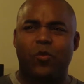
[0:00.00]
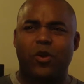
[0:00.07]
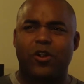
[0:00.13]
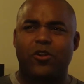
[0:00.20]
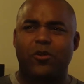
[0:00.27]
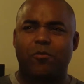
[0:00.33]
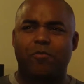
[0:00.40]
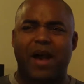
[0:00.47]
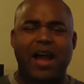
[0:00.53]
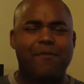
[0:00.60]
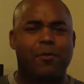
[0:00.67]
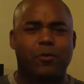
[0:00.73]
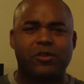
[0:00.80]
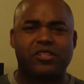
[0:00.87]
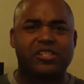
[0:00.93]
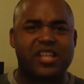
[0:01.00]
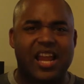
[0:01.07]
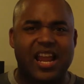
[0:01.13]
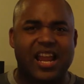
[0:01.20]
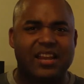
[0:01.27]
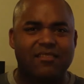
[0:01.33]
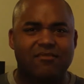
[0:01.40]
where Piper was
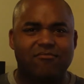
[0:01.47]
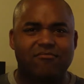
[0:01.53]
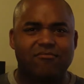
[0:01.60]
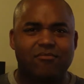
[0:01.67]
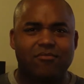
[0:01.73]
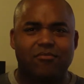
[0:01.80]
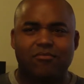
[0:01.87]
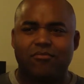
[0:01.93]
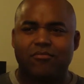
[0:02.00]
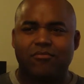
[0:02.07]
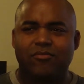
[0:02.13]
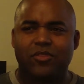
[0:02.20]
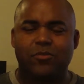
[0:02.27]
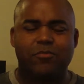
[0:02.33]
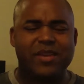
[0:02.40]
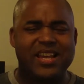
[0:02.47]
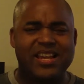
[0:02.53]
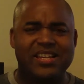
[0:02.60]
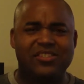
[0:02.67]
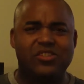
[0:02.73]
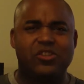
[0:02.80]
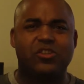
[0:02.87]
saying The
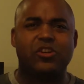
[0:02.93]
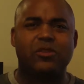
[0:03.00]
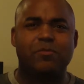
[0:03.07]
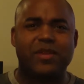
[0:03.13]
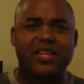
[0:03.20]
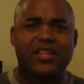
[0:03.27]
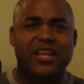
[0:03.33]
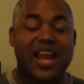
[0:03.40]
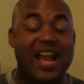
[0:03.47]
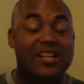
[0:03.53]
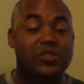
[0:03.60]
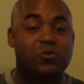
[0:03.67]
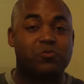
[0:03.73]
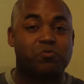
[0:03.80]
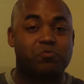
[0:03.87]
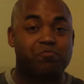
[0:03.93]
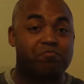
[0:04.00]
Miz could be the next